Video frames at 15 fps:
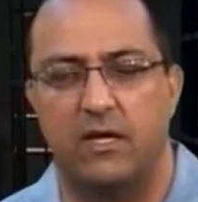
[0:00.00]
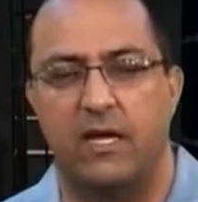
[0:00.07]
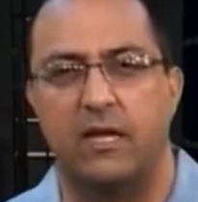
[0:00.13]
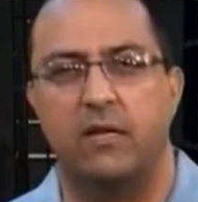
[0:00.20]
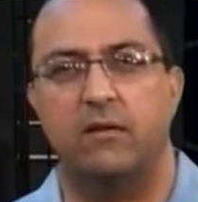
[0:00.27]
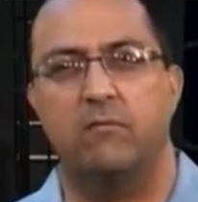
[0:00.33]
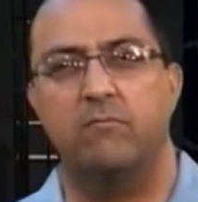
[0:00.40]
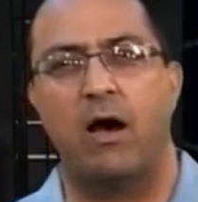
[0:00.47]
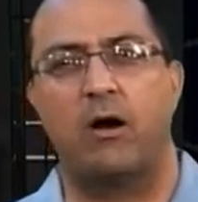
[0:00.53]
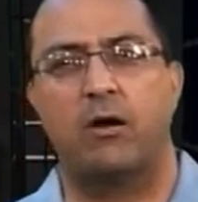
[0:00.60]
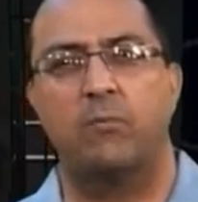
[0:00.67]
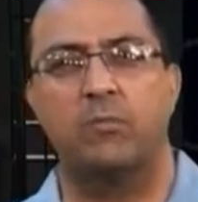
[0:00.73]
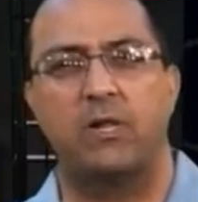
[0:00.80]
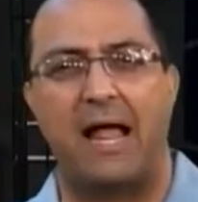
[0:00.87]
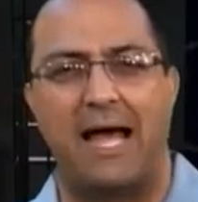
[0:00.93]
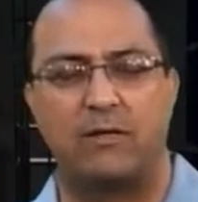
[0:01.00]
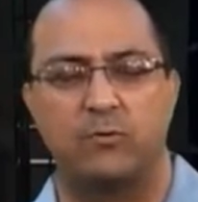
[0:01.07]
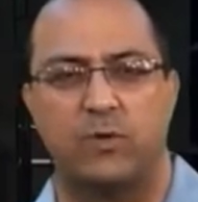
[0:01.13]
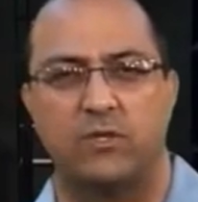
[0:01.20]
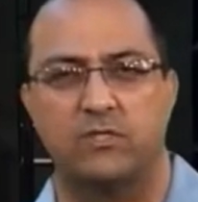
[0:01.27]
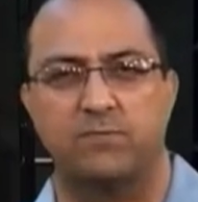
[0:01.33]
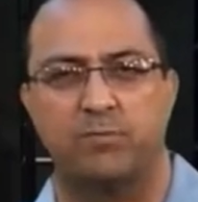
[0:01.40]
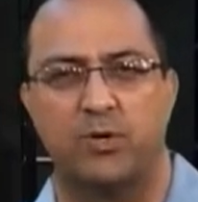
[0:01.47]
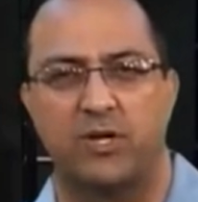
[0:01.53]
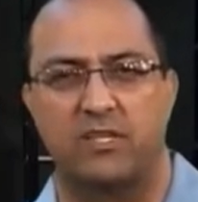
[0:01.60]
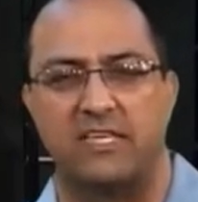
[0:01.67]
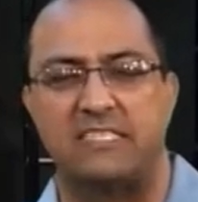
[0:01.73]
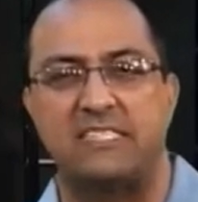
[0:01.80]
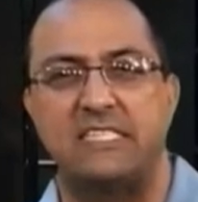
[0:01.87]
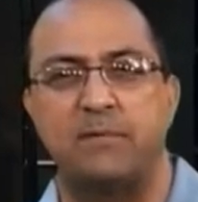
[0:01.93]
In Malcolm Gladwell's book,
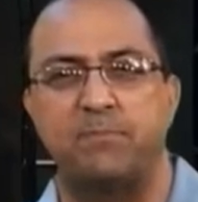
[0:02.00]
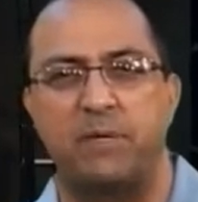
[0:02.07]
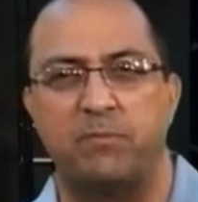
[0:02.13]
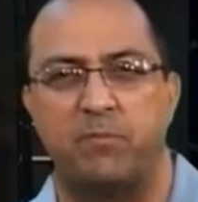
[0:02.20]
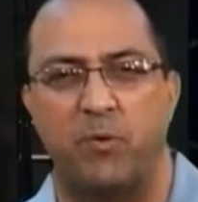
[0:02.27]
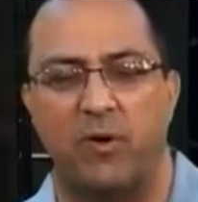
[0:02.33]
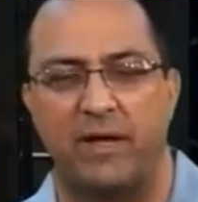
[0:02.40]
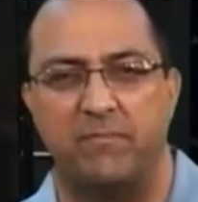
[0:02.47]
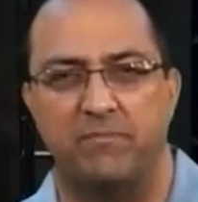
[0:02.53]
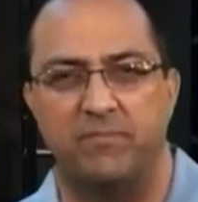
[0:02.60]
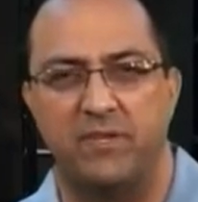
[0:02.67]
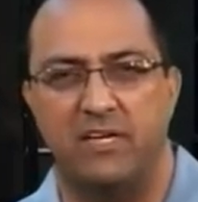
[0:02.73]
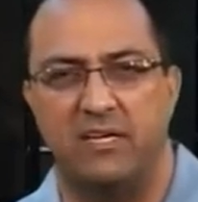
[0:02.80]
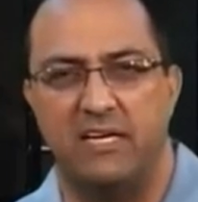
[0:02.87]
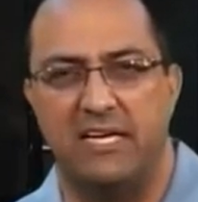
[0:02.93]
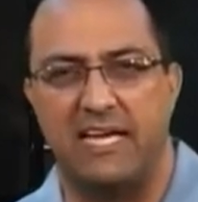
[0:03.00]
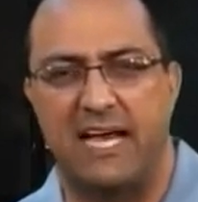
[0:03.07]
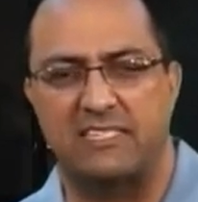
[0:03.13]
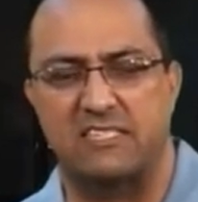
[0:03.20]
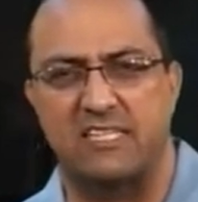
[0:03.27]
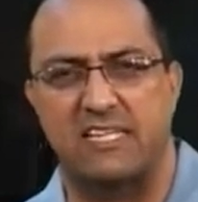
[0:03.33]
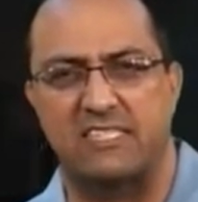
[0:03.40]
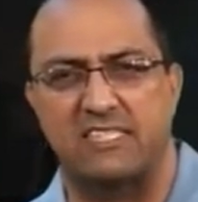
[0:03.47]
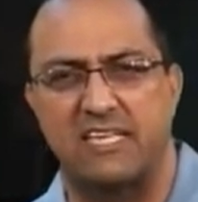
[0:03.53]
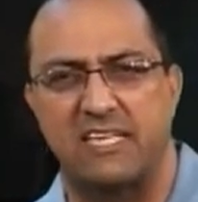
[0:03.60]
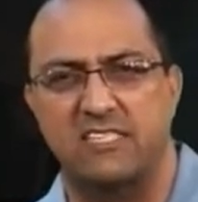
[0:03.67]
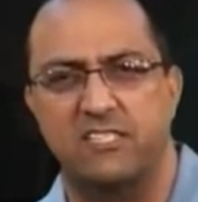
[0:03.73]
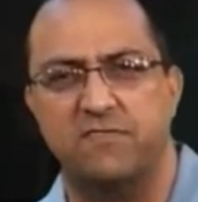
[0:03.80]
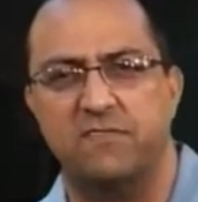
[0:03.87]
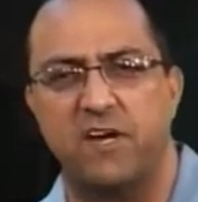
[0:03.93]
The Tipping Point, he has an
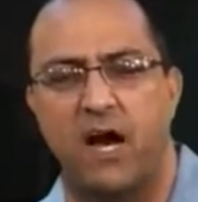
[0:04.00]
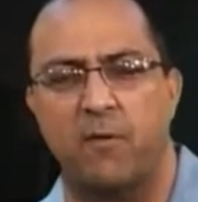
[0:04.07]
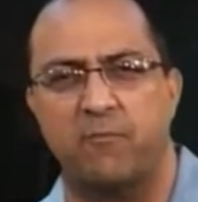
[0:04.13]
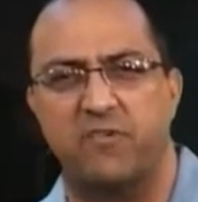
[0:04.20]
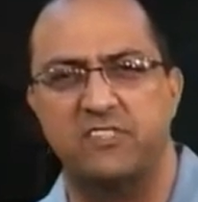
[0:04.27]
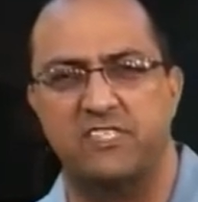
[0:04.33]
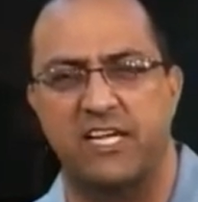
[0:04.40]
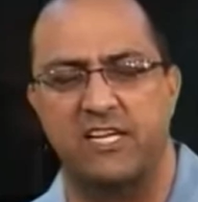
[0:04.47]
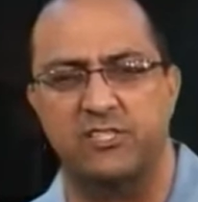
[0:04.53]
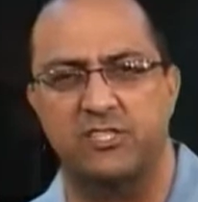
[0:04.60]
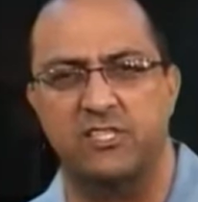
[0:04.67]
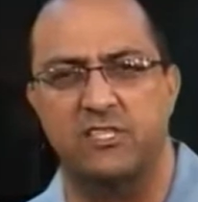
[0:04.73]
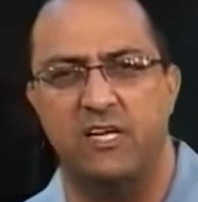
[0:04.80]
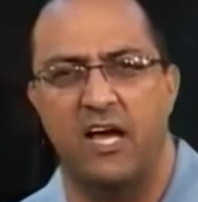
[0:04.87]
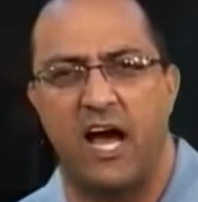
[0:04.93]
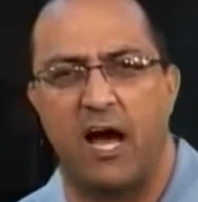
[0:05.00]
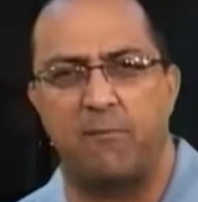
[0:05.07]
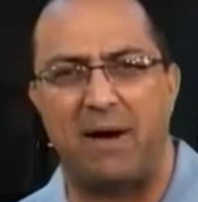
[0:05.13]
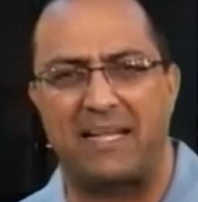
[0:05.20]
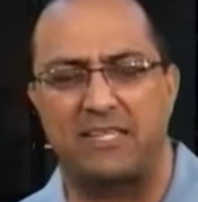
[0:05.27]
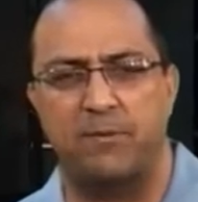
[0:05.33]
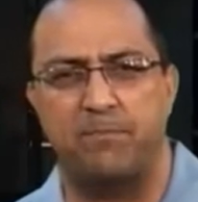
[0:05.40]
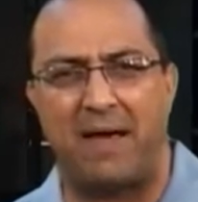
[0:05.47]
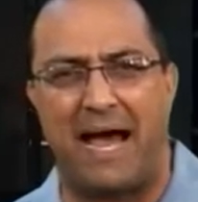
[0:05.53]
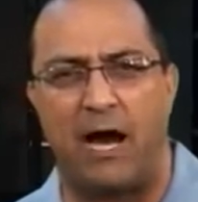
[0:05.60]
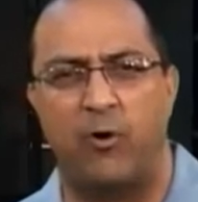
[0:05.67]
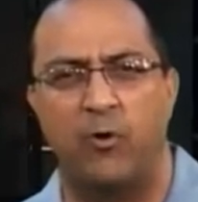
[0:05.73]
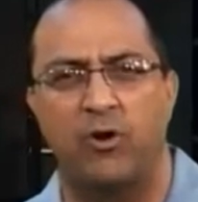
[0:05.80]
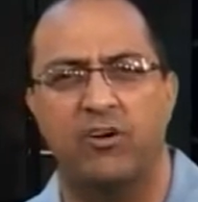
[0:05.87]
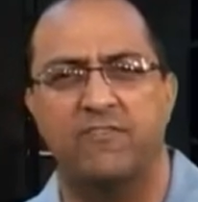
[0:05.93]
extensive conversation about the
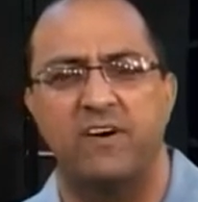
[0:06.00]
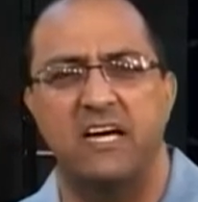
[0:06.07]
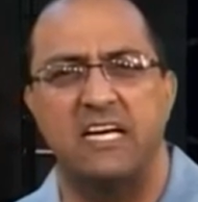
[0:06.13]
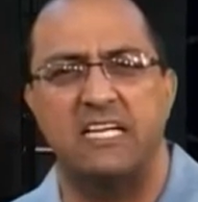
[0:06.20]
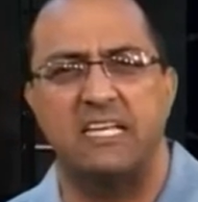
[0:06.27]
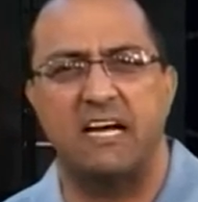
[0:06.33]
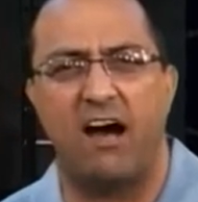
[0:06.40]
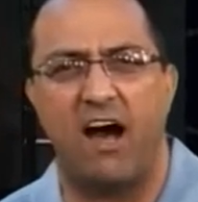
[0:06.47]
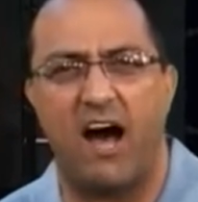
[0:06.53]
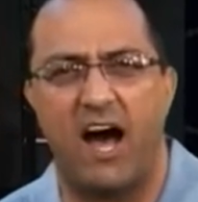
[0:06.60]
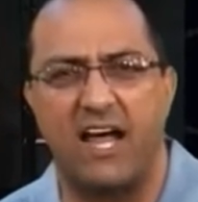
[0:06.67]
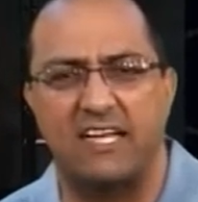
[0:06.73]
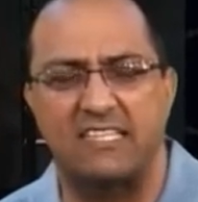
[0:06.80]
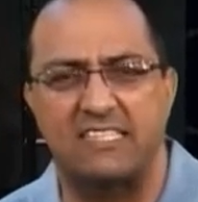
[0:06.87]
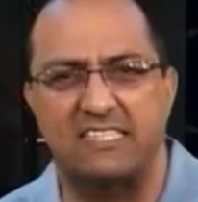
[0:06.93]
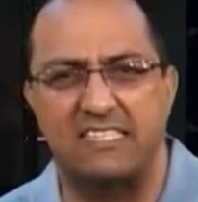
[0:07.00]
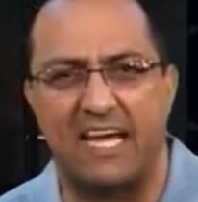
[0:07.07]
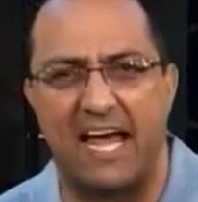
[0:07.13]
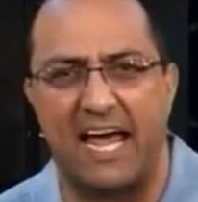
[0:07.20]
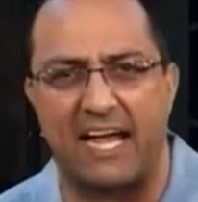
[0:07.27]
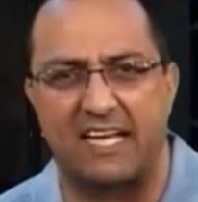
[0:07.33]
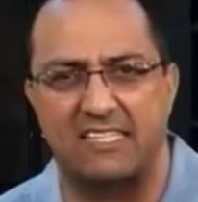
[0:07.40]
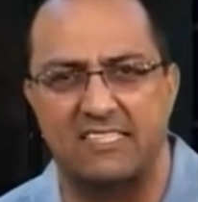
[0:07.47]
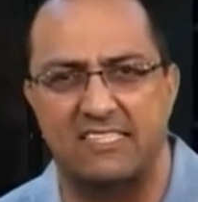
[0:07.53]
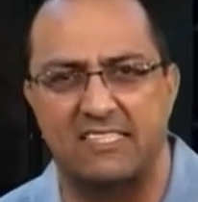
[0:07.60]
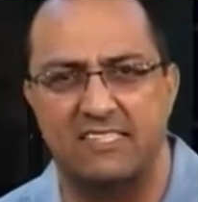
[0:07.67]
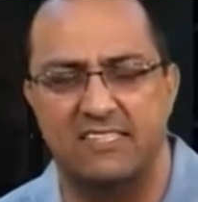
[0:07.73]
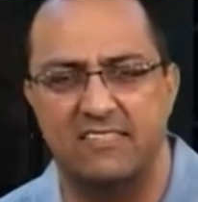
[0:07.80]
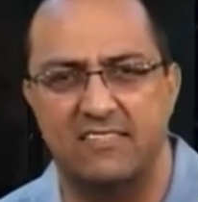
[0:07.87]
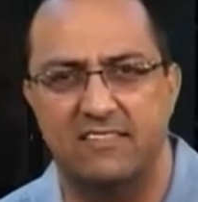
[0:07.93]
power of
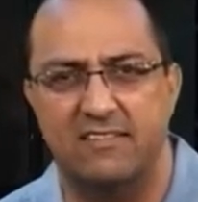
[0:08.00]
context.